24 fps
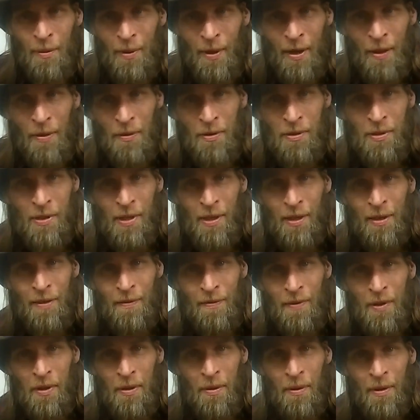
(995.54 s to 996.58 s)
what others think
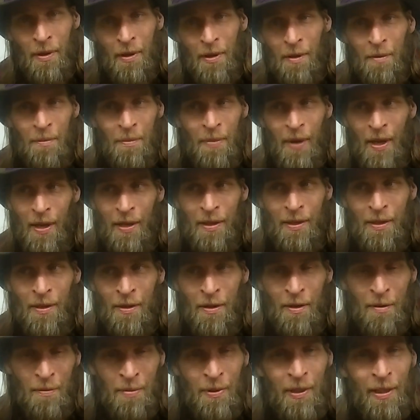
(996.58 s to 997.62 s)
of you, but
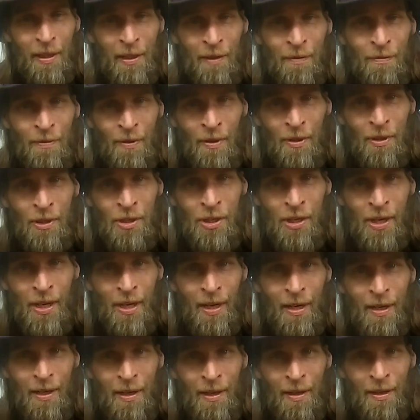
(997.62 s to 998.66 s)
you're completely full of
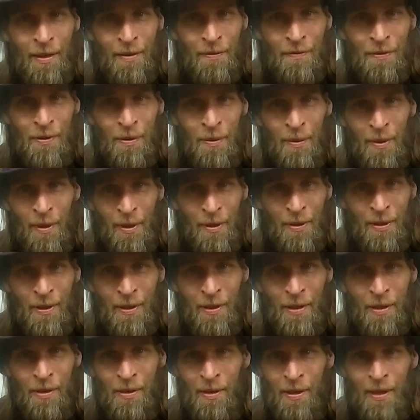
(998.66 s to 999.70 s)
shit if you really
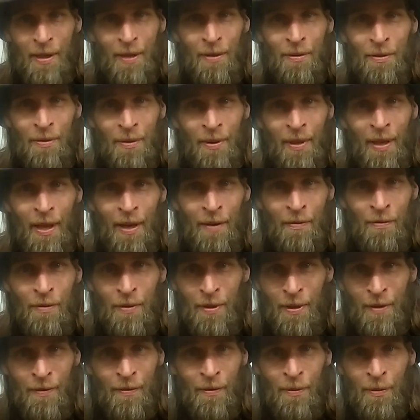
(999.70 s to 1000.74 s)
think that you can get through life
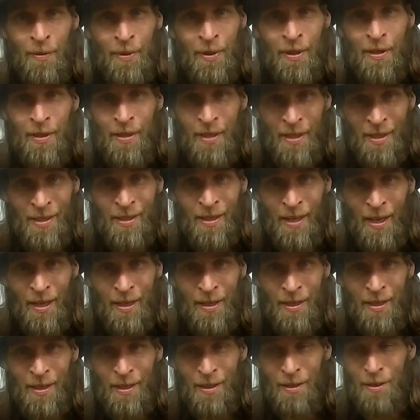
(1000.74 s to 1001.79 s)
with everyone
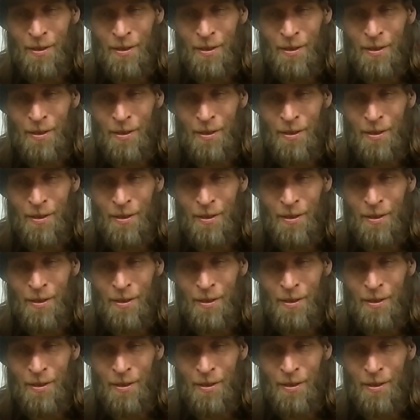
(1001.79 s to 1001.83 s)
disliking